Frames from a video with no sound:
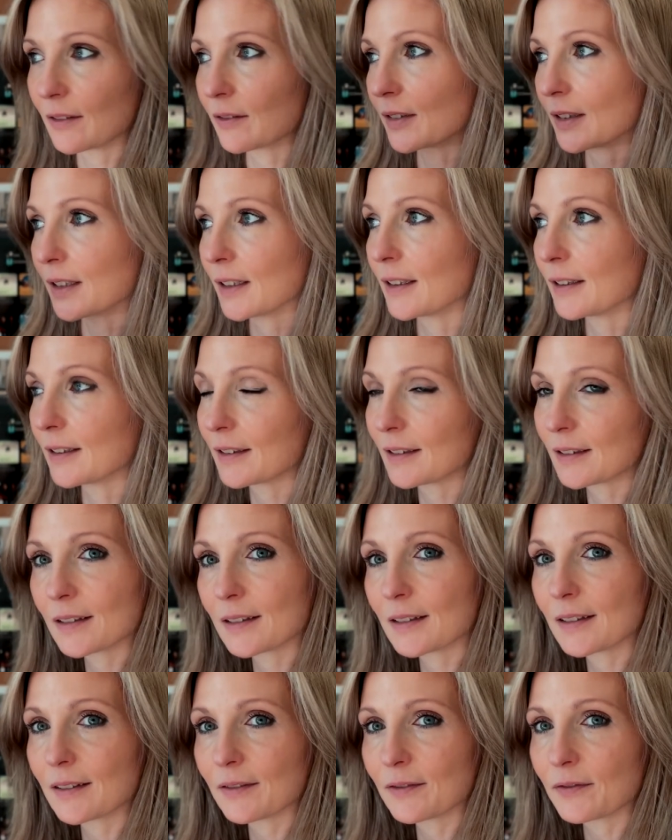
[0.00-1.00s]
for
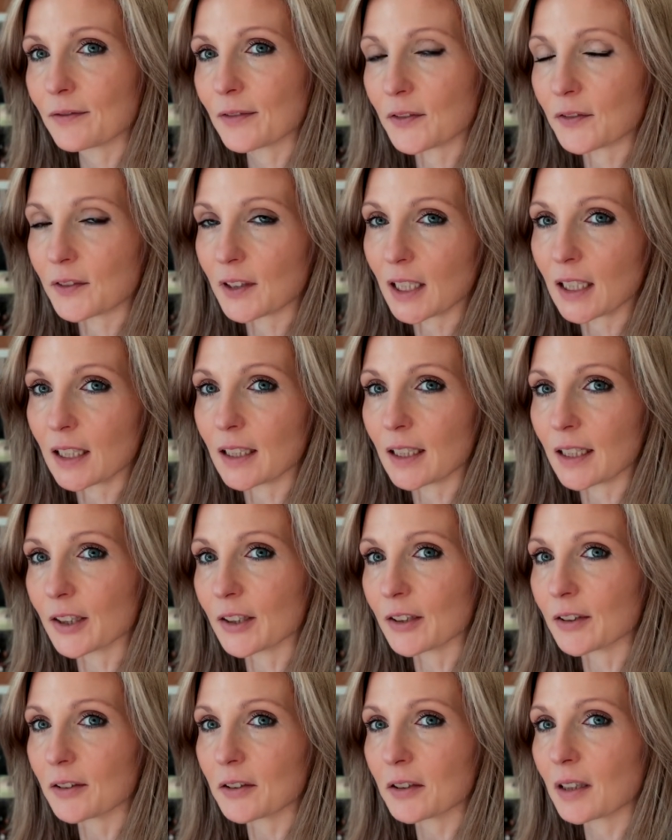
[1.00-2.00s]
15
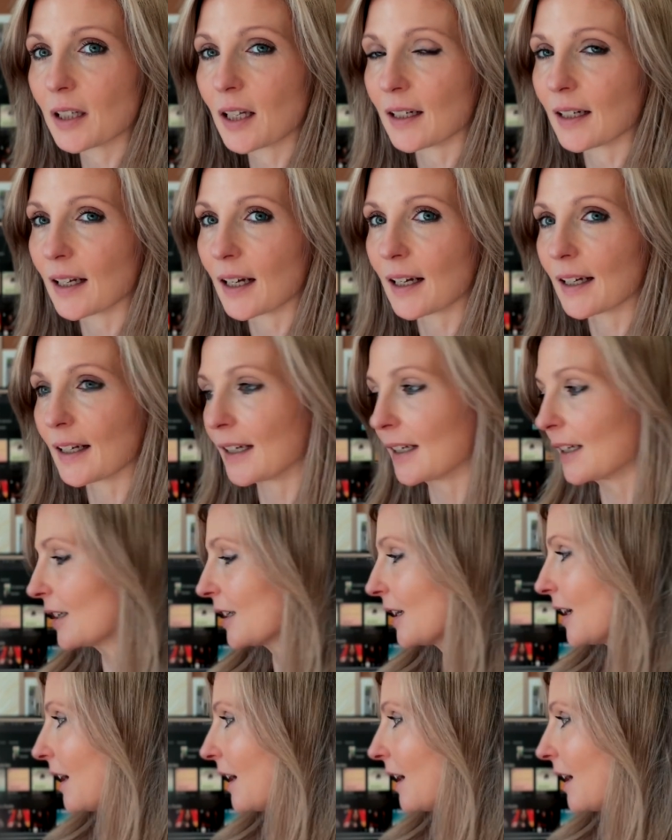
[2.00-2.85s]
years and I